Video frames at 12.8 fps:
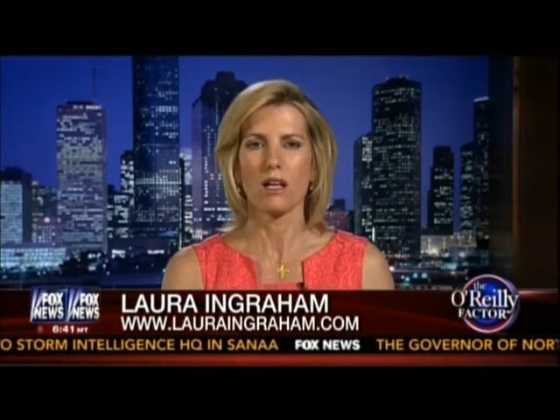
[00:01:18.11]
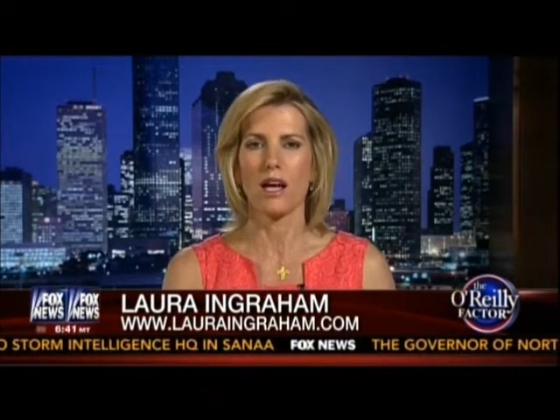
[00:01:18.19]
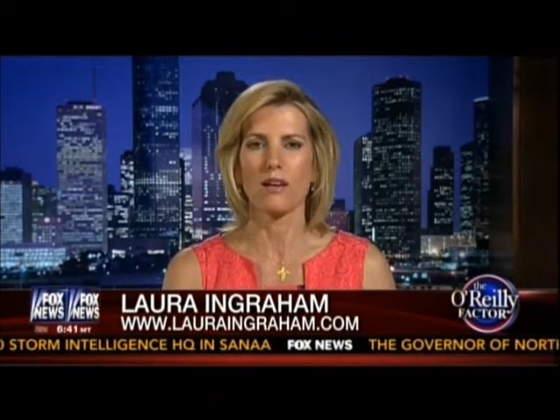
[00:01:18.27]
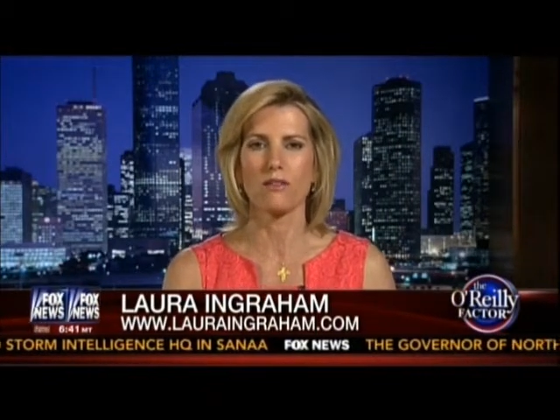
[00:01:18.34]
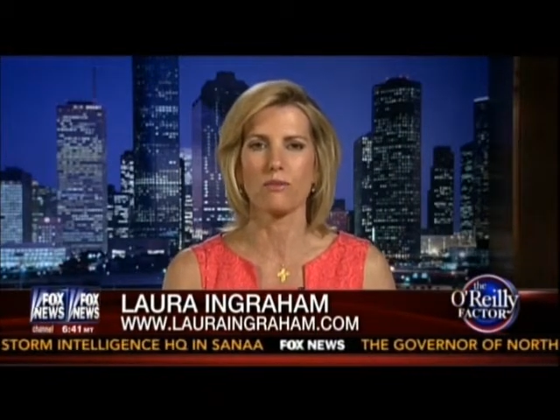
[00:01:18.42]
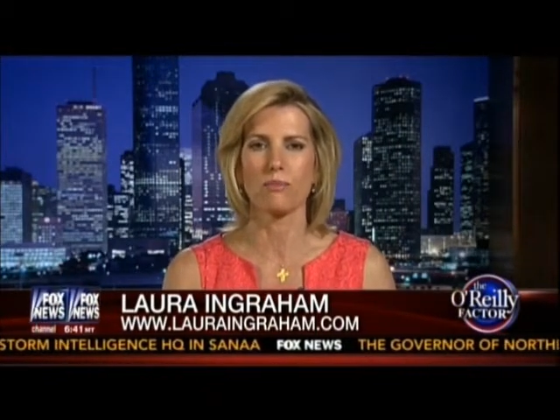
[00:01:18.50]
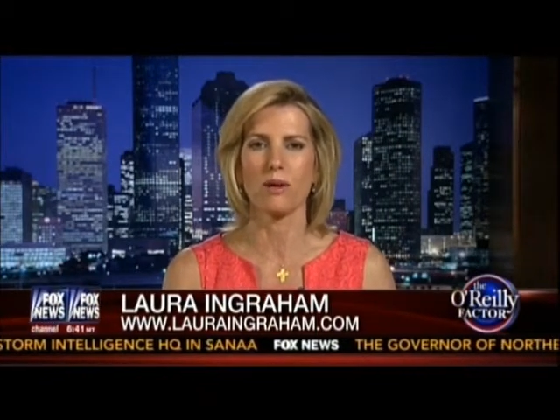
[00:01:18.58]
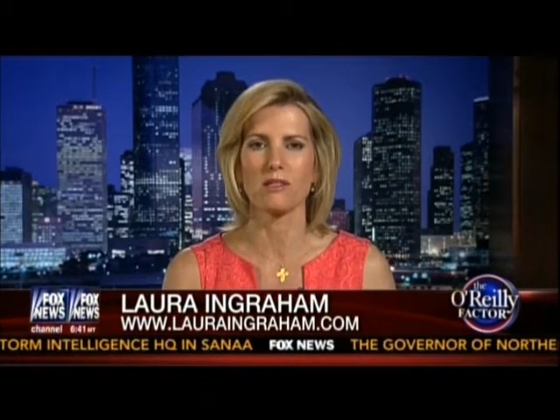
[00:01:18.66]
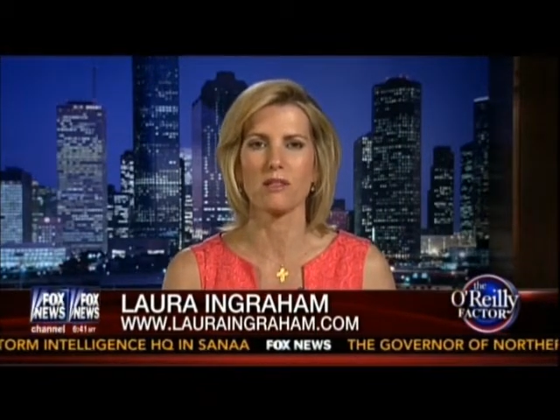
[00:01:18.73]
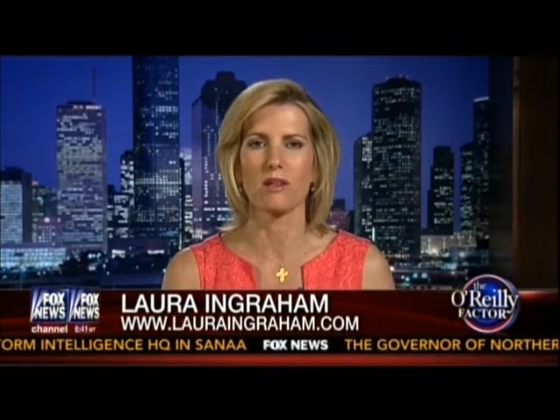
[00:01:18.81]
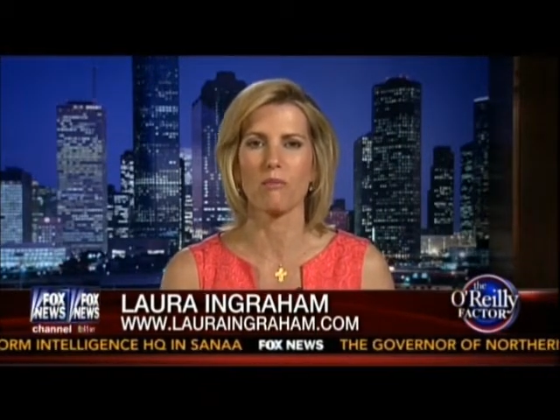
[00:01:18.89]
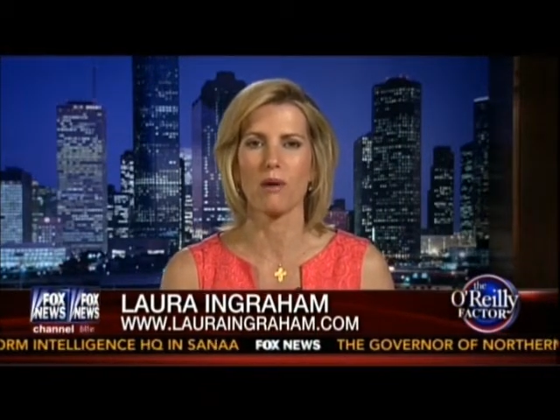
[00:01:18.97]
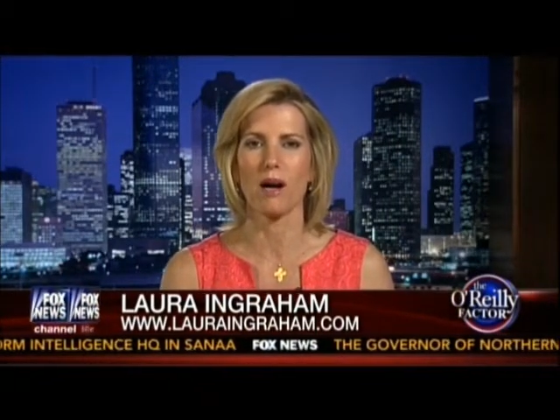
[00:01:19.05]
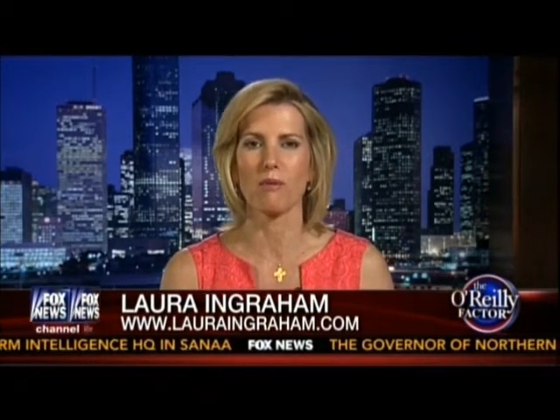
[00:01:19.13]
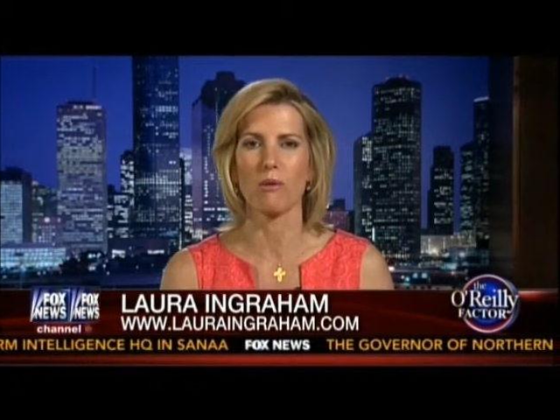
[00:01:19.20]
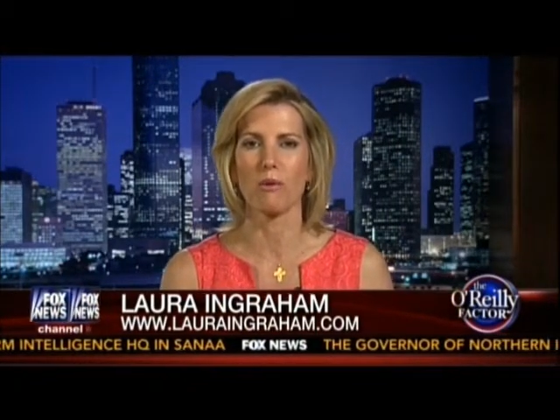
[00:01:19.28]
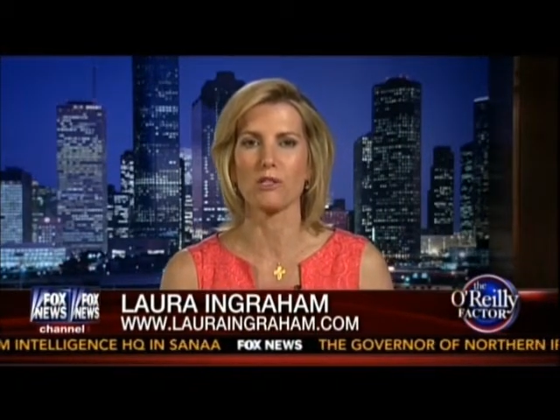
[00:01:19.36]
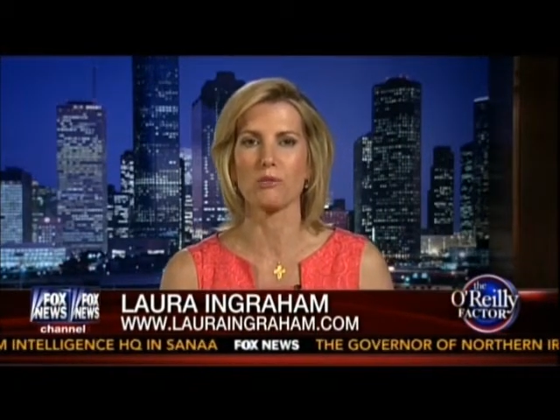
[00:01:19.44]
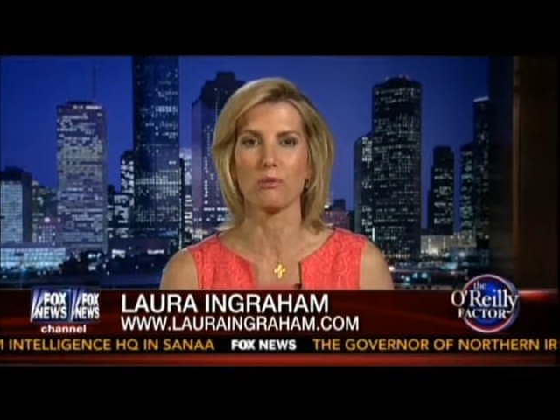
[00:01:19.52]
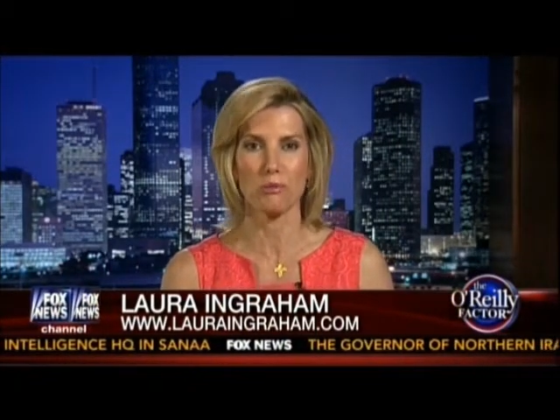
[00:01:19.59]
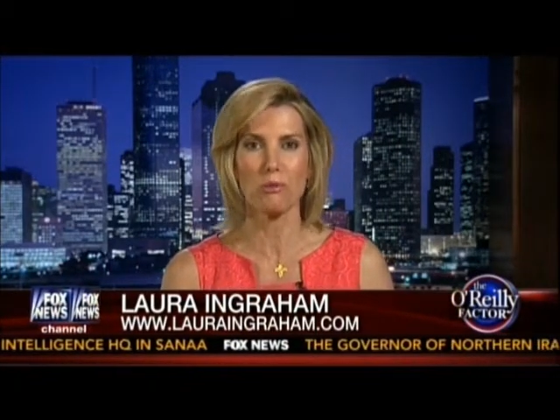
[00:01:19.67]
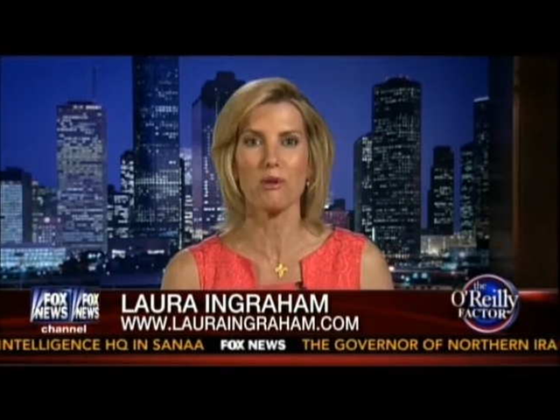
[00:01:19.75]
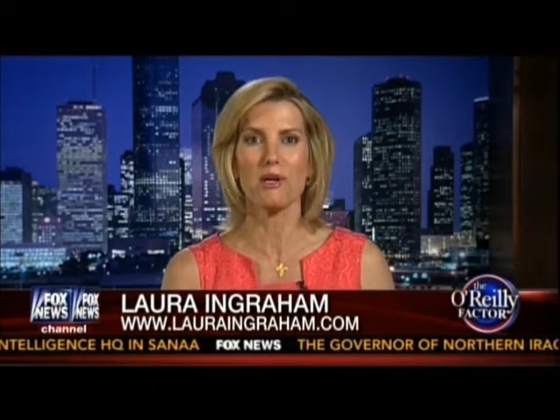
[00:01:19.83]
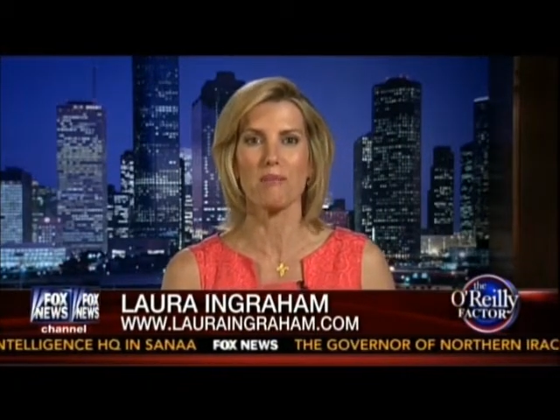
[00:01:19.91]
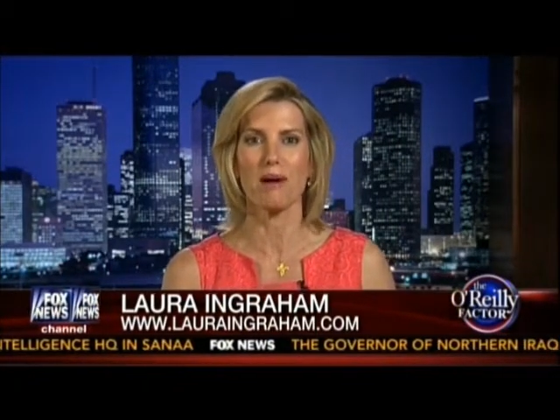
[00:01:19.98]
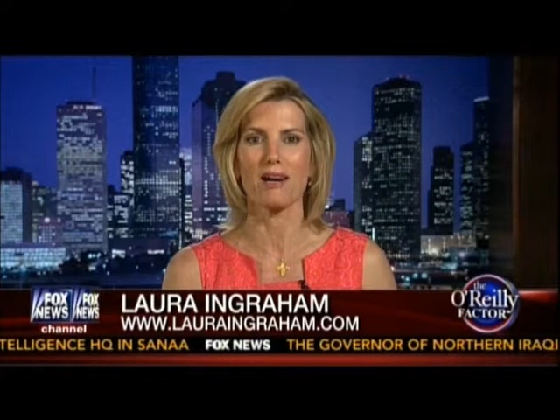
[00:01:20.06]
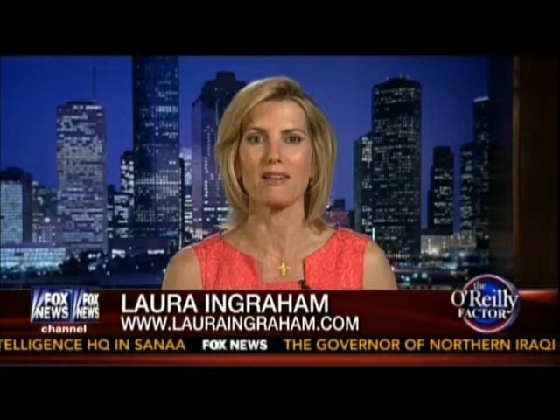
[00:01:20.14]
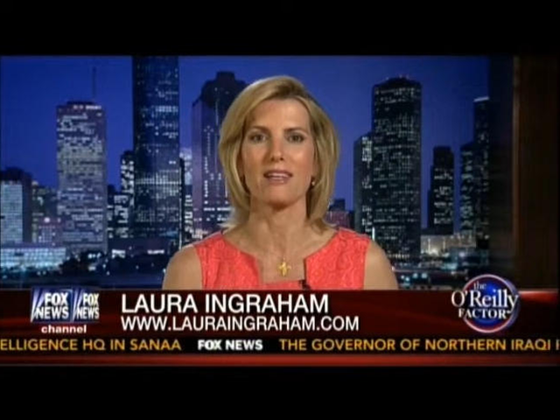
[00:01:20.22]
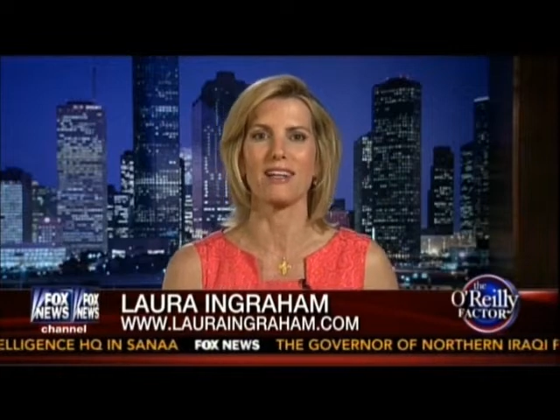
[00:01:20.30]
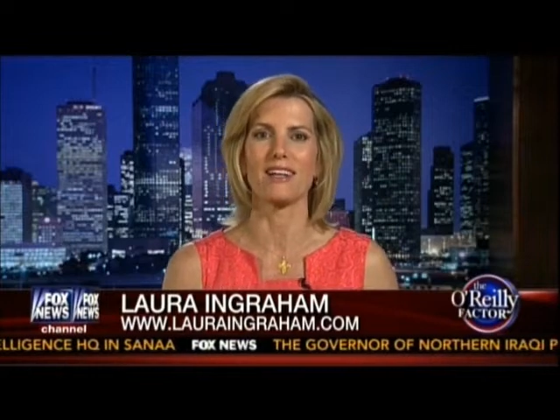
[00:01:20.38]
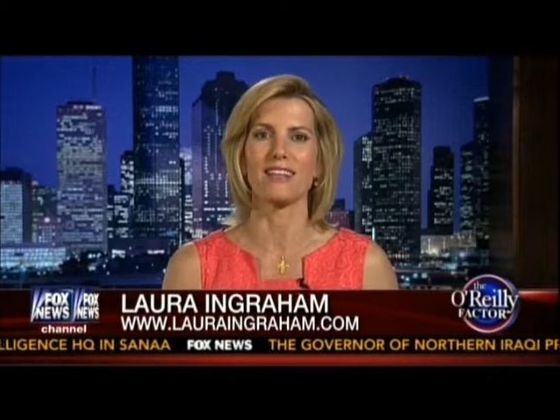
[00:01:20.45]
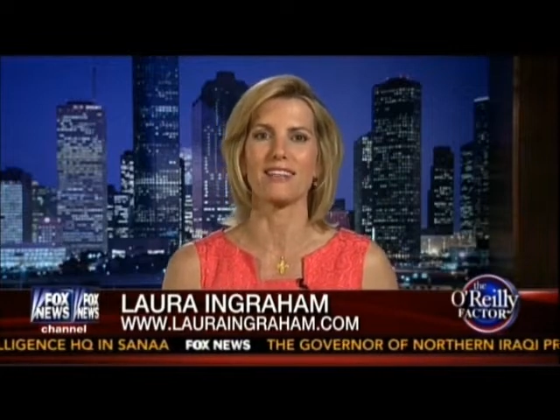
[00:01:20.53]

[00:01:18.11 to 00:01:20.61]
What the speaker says: as President Obama once was worried about,